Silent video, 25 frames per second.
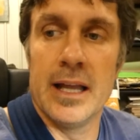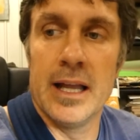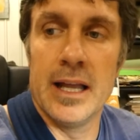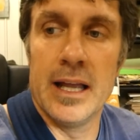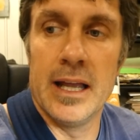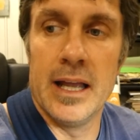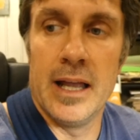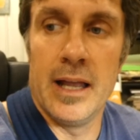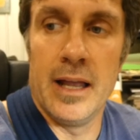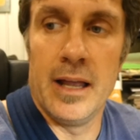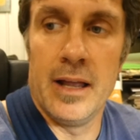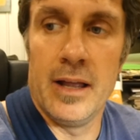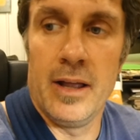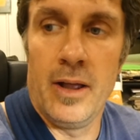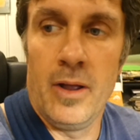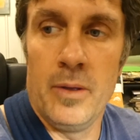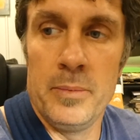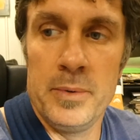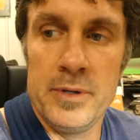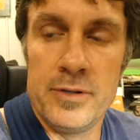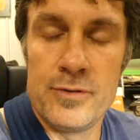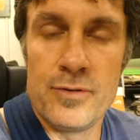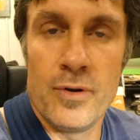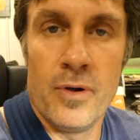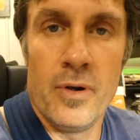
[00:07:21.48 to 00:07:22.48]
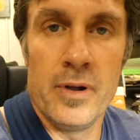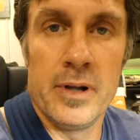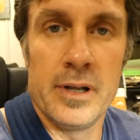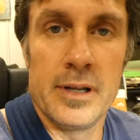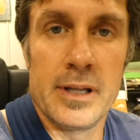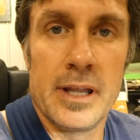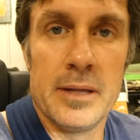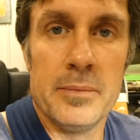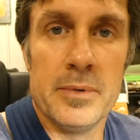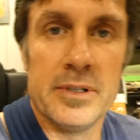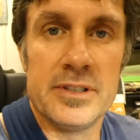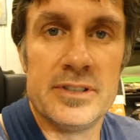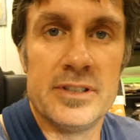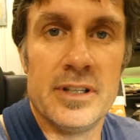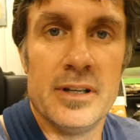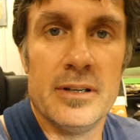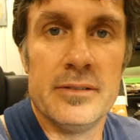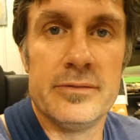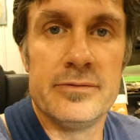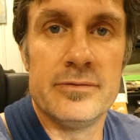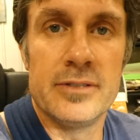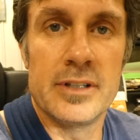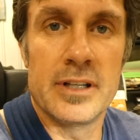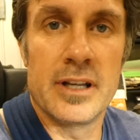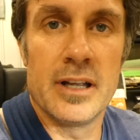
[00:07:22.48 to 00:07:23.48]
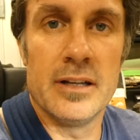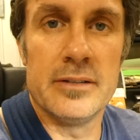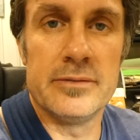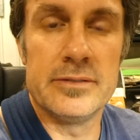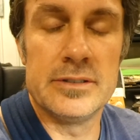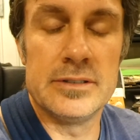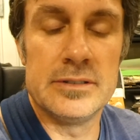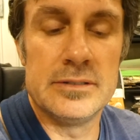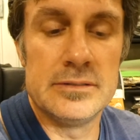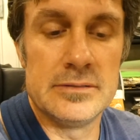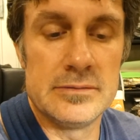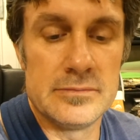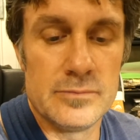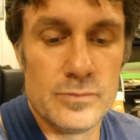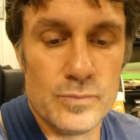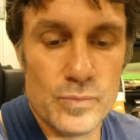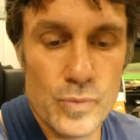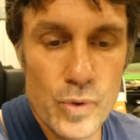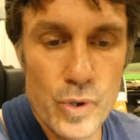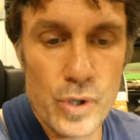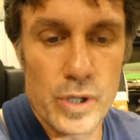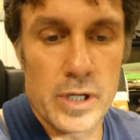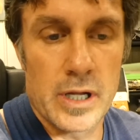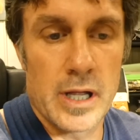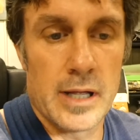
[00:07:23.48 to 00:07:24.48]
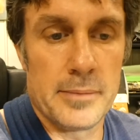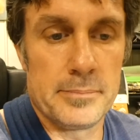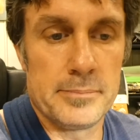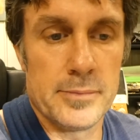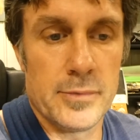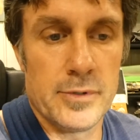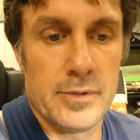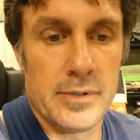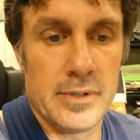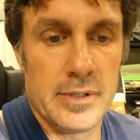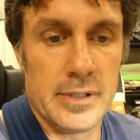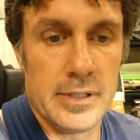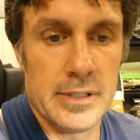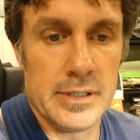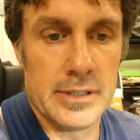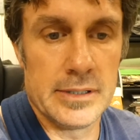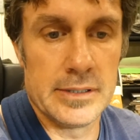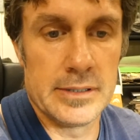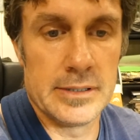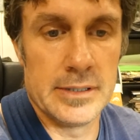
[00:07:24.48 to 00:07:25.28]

I'll be trying to get myself recovered, work up my